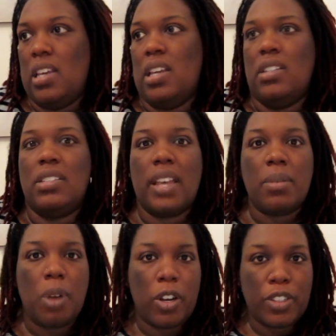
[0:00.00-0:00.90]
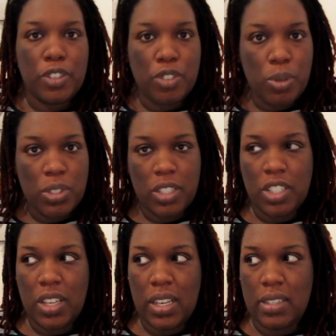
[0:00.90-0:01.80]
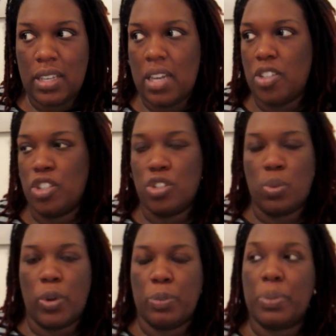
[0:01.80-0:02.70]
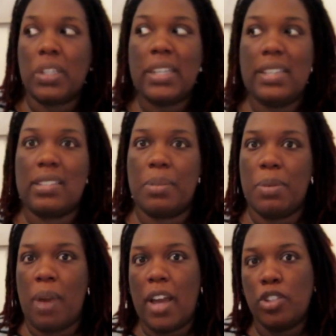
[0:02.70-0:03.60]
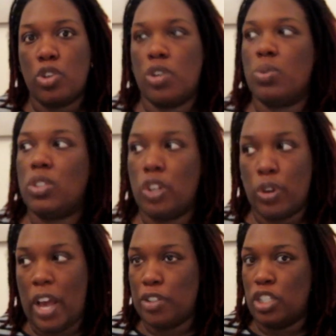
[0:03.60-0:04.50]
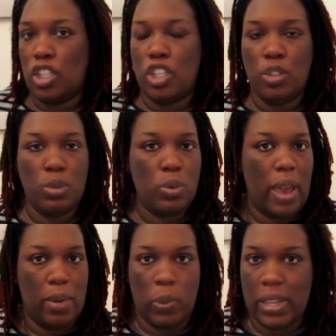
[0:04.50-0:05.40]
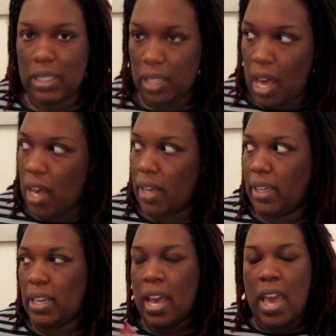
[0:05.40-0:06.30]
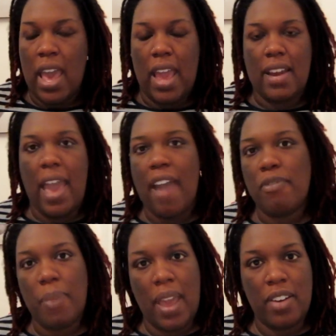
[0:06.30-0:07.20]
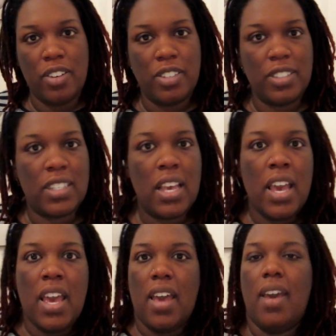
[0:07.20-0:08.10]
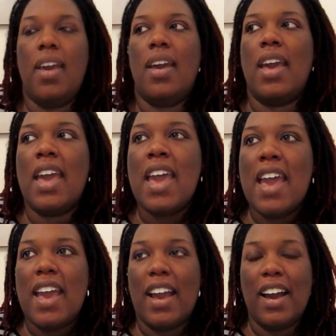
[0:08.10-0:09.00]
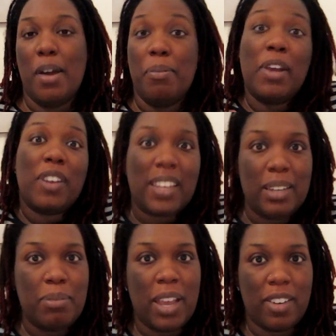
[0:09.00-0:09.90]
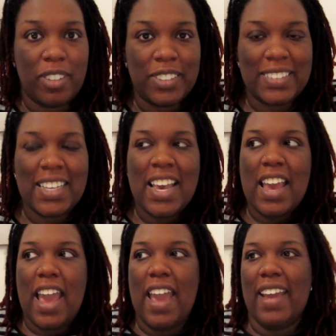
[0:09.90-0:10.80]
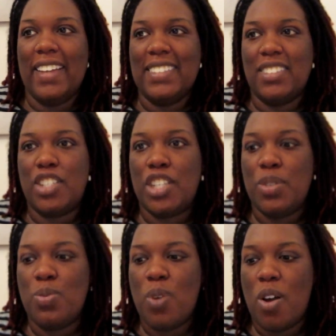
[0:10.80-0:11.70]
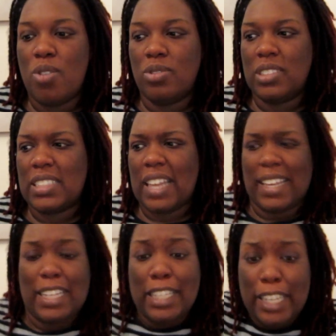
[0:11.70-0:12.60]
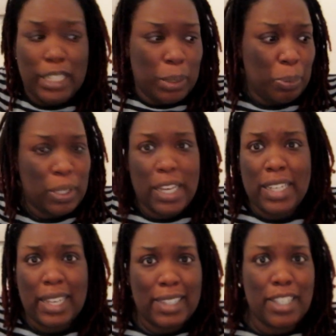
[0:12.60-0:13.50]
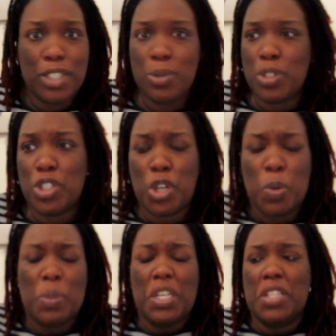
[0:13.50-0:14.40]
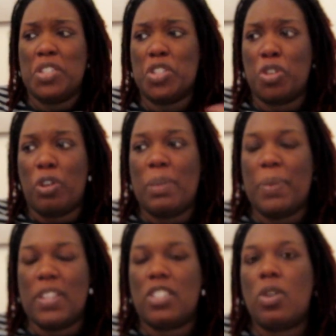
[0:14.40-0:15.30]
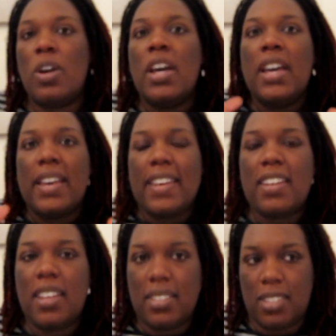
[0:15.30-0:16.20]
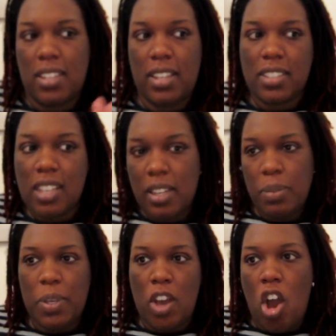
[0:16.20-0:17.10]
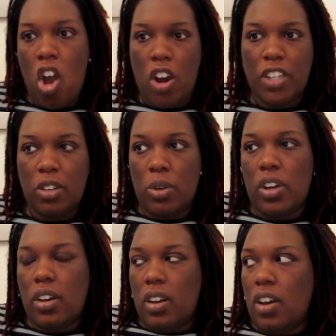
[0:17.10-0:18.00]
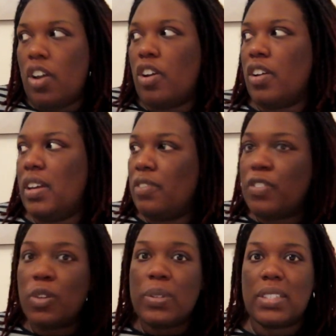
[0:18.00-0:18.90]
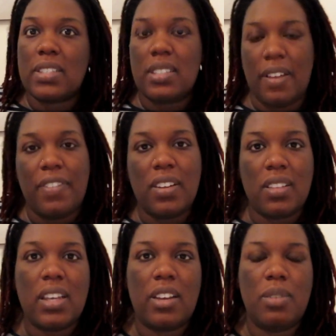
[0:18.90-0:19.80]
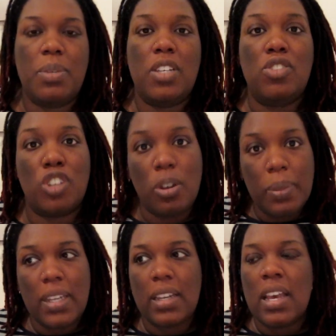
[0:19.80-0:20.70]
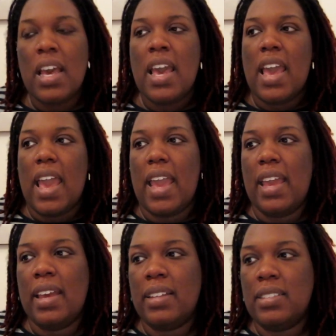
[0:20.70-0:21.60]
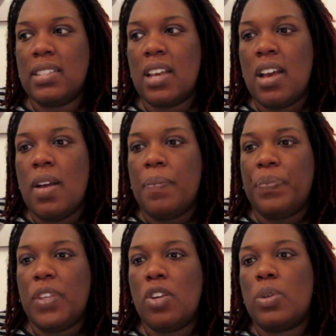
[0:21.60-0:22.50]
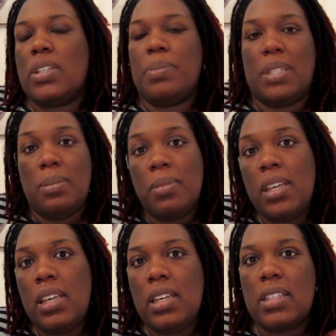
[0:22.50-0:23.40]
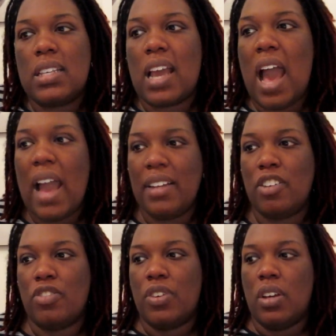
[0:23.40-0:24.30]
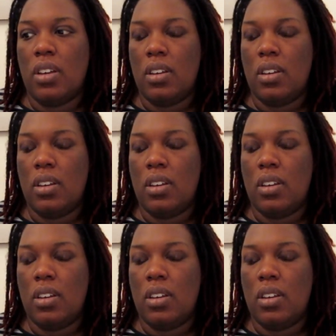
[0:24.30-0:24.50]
in Denmark, there's no such thing in Danish as the word please. I mean, my daughter will learn how to queue and wait in line and have manners, American manners. And she won't like clean the plate like they do in Germany and scrape it. So it's going to be a hard, you know, her influence is definitely going to be German. And, you know, it's up to me to kind of